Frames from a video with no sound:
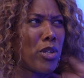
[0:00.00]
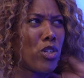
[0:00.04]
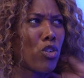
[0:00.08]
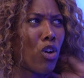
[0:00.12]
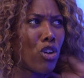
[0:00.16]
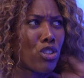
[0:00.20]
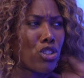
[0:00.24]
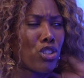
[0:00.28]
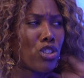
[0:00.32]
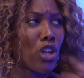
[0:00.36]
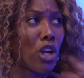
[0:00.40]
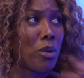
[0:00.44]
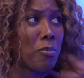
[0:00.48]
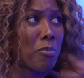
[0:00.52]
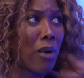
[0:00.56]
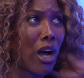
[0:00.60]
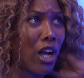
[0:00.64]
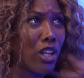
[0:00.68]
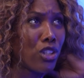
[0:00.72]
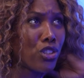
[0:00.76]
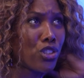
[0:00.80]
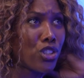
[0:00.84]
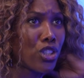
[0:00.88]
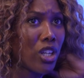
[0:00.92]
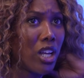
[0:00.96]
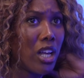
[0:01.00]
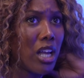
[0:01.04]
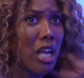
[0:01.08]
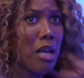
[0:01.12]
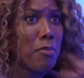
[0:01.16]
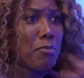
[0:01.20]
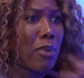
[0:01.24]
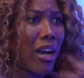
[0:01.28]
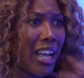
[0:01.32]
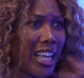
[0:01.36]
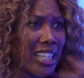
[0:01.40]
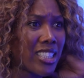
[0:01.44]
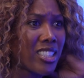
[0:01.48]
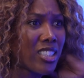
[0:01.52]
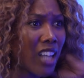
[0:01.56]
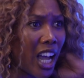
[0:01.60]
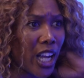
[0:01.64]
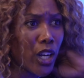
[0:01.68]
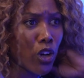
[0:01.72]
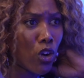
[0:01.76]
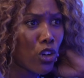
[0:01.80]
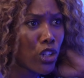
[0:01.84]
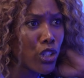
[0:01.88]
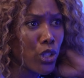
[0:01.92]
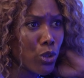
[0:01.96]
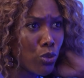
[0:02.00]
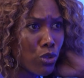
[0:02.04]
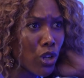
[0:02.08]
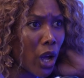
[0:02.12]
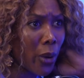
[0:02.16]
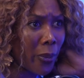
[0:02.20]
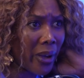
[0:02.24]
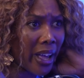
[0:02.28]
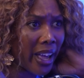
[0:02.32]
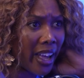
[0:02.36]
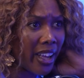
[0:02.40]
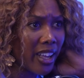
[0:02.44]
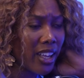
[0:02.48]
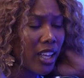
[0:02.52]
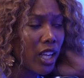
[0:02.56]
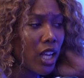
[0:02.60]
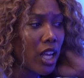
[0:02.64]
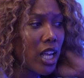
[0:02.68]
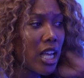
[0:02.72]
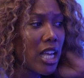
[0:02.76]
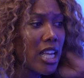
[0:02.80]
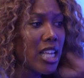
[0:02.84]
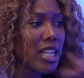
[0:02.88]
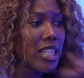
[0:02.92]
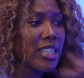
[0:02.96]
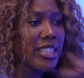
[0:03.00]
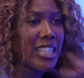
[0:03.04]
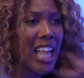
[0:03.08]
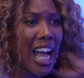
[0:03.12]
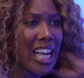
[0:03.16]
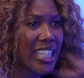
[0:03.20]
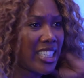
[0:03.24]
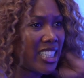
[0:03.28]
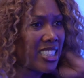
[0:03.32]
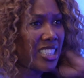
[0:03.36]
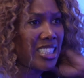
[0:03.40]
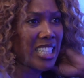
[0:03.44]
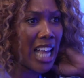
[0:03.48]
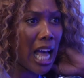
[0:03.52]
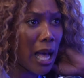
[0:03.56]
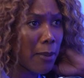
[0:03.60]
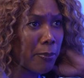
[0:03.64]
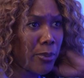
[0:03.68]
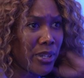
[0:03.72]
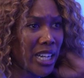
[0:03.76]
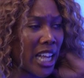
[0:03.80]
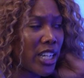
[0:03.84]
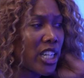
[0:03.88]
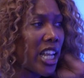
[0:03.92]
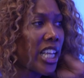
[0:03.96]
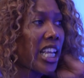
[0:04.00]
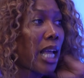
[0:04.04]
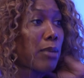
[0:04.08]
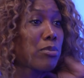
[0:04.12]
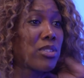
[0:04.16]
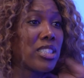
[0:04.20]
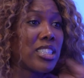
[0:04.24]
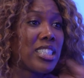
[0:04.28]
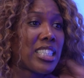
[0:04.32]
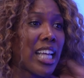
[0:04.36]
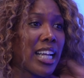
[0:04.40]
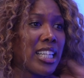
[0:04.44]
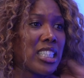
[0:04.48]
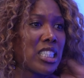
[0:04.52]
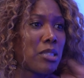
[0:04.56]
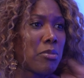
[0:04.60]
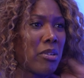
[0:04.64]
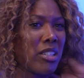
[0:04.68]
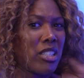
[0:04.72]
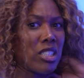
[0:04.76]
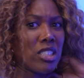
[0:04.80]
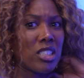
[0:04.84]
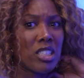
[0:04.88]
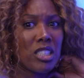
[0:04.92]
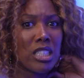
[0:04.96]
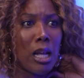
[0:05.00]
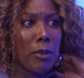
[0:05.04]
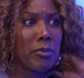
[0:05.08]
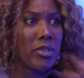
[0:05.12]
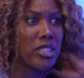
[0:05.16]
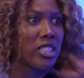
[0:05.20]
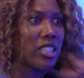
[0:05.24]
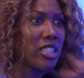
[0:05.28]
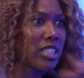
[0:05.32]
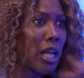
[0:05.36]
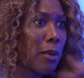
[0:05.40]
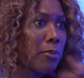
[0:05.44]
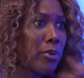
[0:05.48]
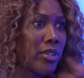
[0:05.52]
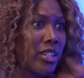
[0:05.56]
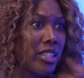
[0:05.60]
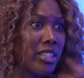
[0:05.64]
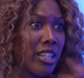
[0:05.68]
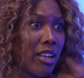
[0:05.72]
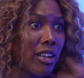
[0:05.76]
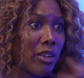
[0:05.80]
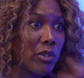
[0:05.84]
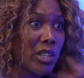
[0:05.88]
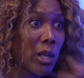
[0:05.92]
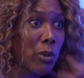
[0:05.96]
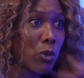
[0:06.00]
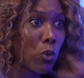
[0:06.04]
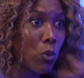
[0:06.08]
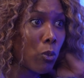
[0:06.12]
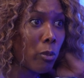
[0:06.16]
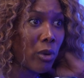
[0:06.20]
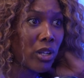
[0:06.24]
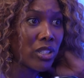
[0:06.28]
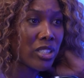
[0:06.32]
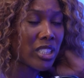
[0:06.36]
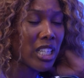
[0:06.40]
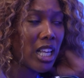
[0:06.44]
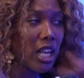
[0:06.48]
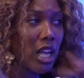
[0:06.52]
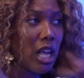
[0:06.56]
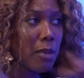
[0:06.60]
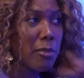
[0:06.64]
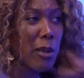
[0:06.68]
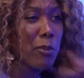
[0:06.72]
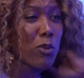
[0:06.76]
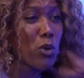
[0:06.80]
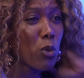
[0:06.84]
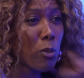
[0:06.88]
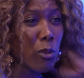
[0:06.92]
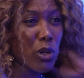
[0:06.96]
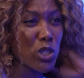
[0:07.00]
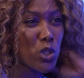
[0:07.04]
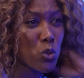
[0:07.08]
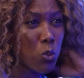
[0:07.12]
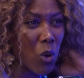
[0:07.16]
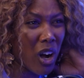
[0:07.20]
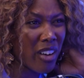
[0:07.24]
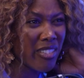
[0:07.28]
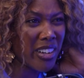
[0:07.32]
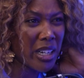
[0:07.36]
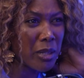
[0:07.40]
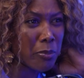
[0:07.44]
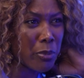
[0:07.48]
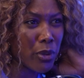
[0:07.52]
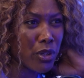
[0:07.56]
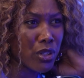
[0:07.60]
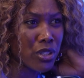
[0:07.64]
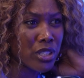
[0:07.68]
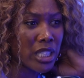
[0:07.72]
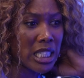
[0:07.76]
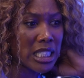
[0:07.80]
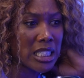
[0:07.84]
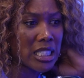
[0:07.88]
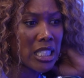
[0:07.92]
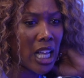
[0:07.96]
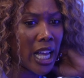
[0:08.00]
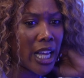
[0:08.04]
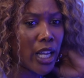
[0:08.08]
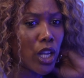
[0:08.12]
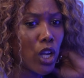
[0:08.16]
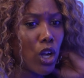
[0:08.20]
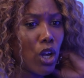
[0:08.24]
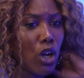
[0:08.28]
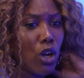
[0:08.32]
not so much, but it's you know it. That doesn't happen. And they kept on saying to me, this doesn't happen. And people were almost worried because it's like,